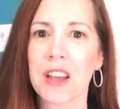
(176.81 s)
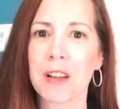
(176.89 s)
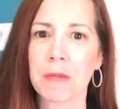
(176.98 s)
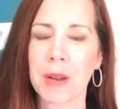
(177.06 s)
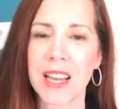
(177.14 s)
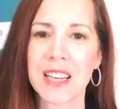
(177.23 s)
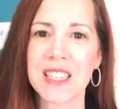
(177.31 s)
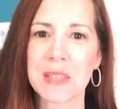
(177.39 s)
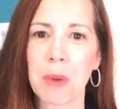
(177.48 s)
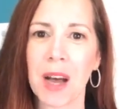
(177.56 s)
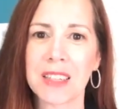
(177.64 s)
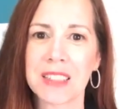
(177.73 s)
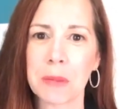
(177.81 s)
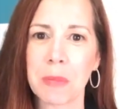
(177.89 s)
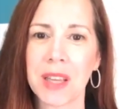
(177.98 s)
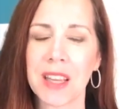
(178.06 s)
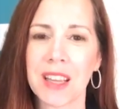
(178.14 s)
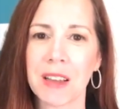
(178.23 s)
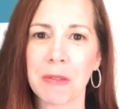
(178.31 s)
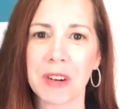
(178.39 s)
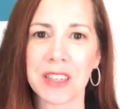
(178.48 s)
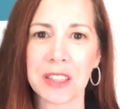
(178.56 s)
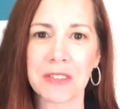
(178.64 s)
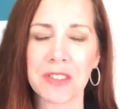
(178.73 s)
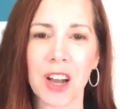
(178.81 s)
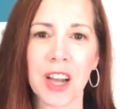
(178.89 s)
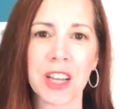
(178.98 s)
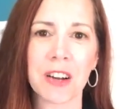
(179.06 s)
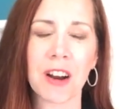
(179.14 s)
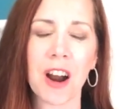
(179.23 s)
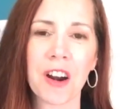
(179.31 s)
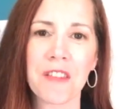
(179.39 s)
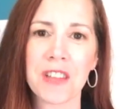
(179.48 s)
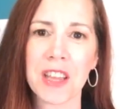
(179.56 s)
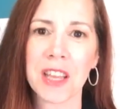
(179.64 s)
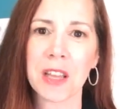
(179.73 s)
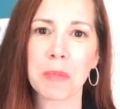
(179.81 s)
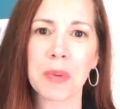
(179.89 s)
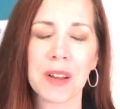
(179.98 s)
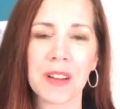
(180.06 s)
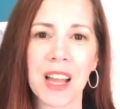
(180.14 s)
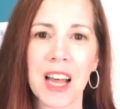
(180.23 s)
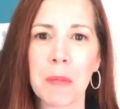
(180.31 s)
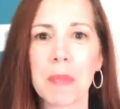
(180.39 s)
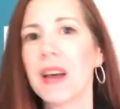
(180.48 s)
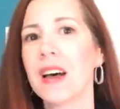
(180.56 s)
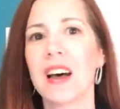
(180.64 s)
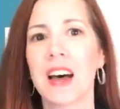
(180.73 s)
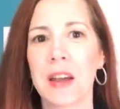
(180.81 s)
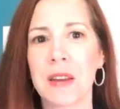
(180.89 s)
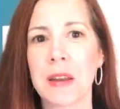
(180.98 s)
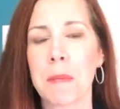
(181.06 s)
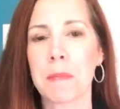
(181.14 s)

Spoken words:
great spot to be when you've got your RV, you pull up, an